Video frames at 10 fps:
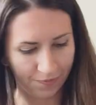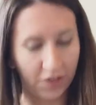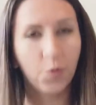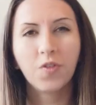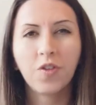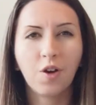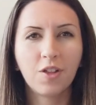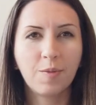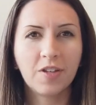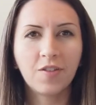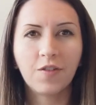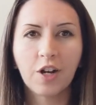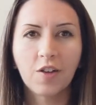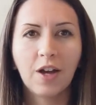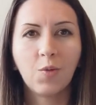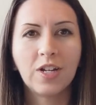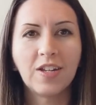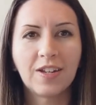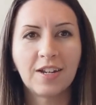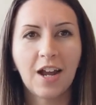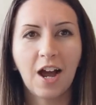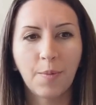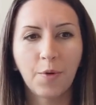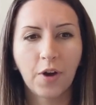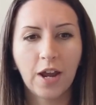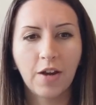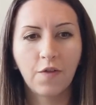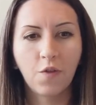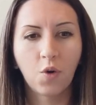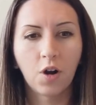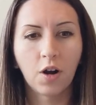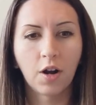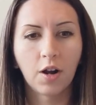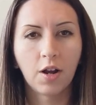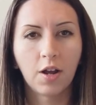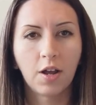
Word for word: This was the only piece of gear that we didn't upgrade for